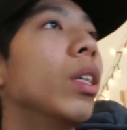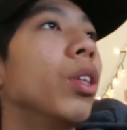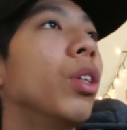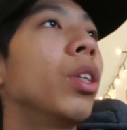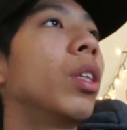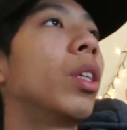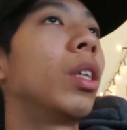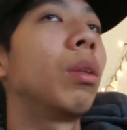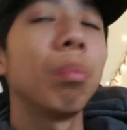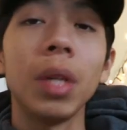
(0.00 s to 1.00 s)

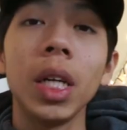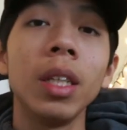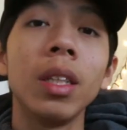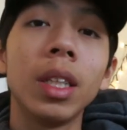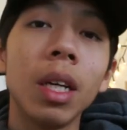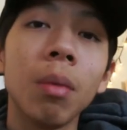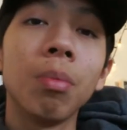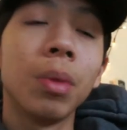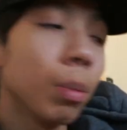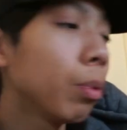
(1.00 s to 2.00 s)
just playing
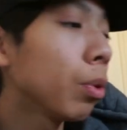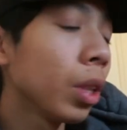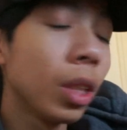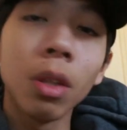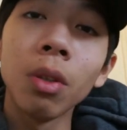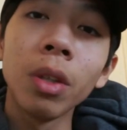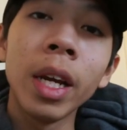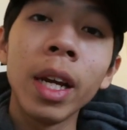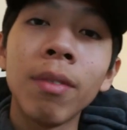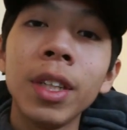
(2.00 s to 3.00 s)
some sports all
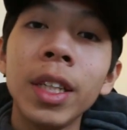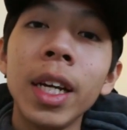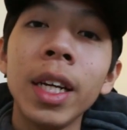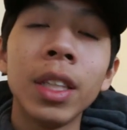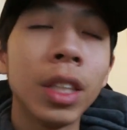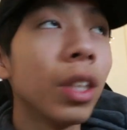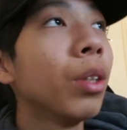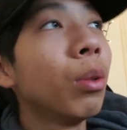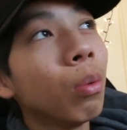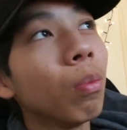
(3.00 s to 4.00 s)
day every day,
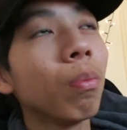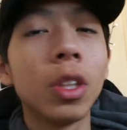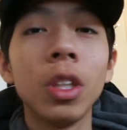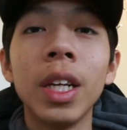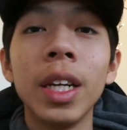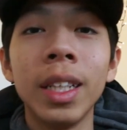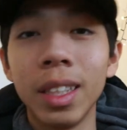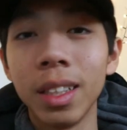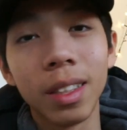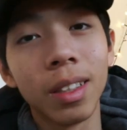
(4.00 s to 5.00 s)
so
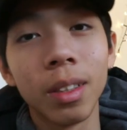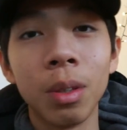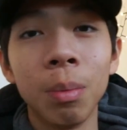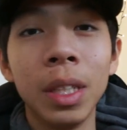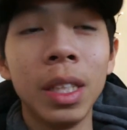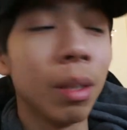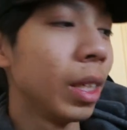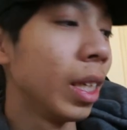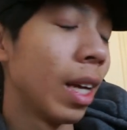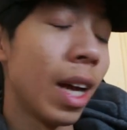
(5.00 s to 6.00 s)
today will be a
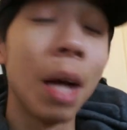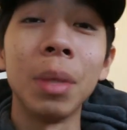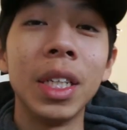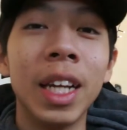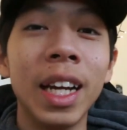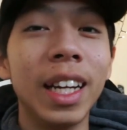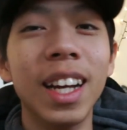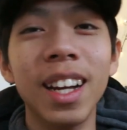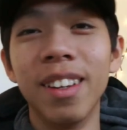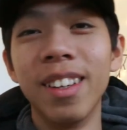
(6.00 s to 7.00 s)
bit happy day.
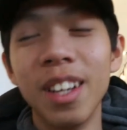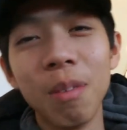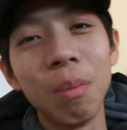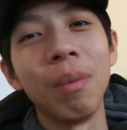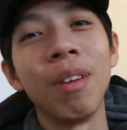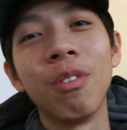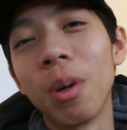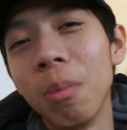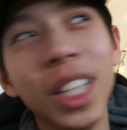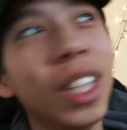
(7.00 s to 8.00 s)
Maybe
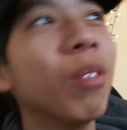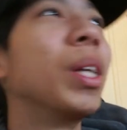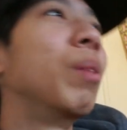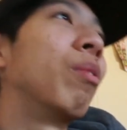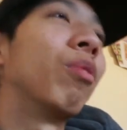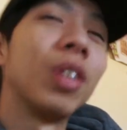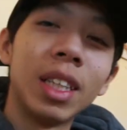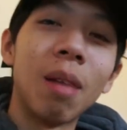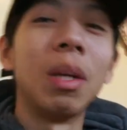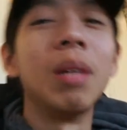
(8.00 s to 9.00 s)
for me or maybe for
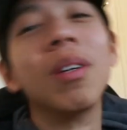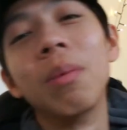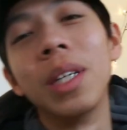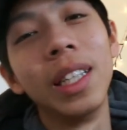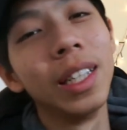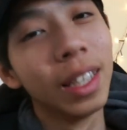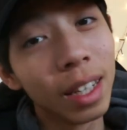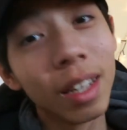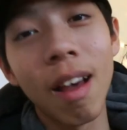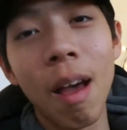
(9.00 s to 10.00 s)
some people, but
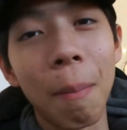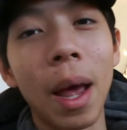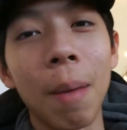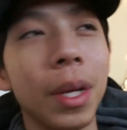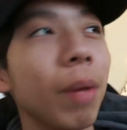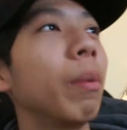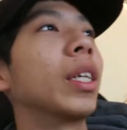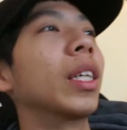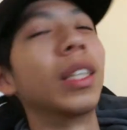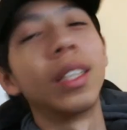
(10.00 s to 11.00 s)
I'm happy
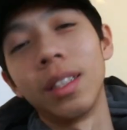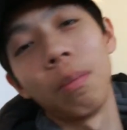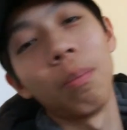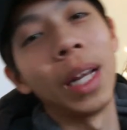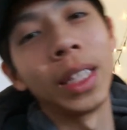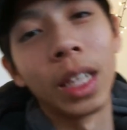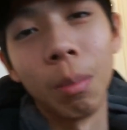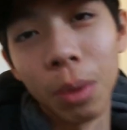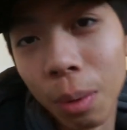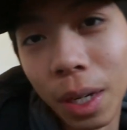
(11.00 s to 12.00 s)
because
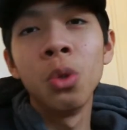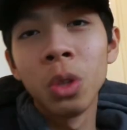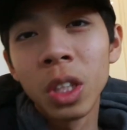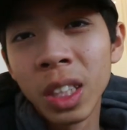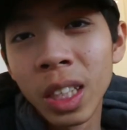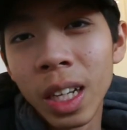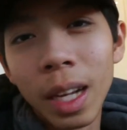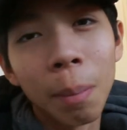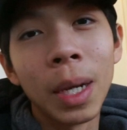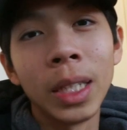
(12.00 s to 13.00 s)
basketball, man. Who doesn't
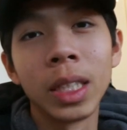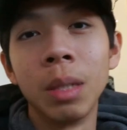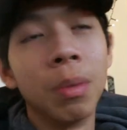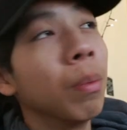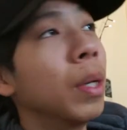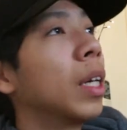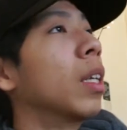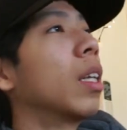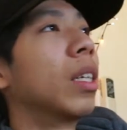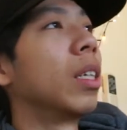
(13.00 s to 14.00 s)
like basketball,
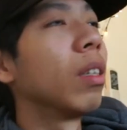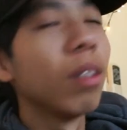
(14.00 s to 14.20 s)
man? Like